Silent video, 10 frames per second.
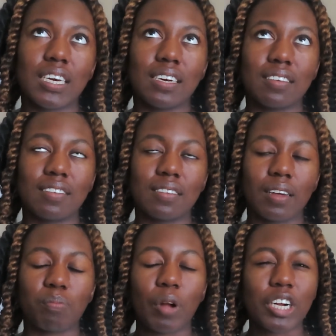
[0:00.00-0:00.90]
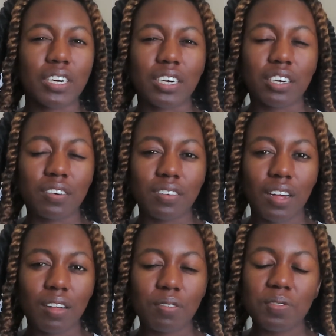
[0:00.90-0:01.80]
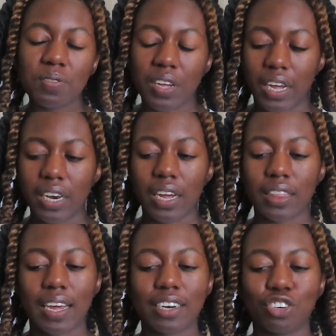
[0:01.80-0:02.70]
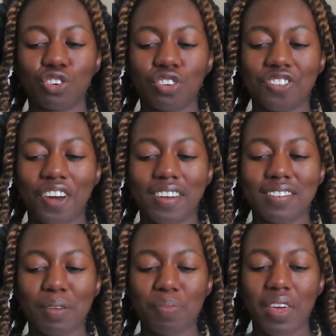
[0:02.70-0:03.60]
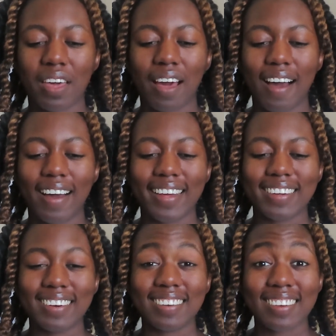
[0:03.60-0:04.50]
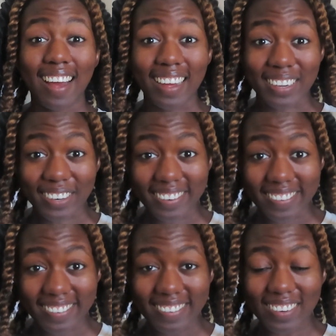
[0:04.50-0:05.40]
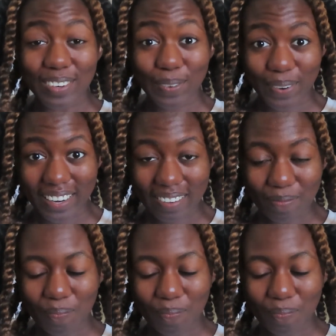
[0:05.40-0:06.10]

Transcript: It's marketing yourself, and that is just not something I desire doing.